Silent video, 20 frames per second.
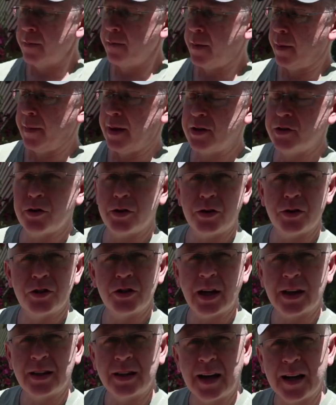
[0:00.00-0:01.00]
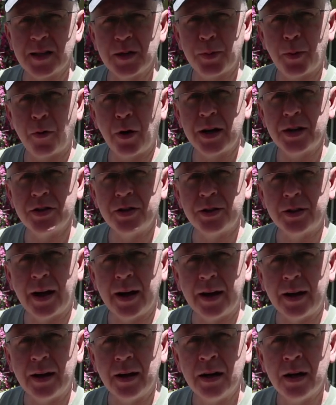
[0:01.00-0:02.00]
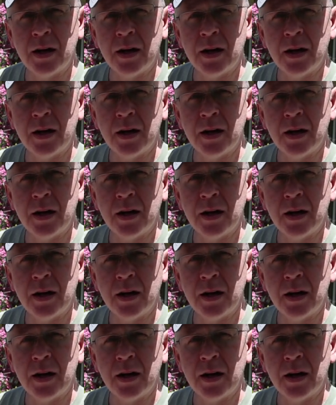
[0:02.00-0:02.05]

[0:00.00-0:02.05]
but make sure you check the expiration date.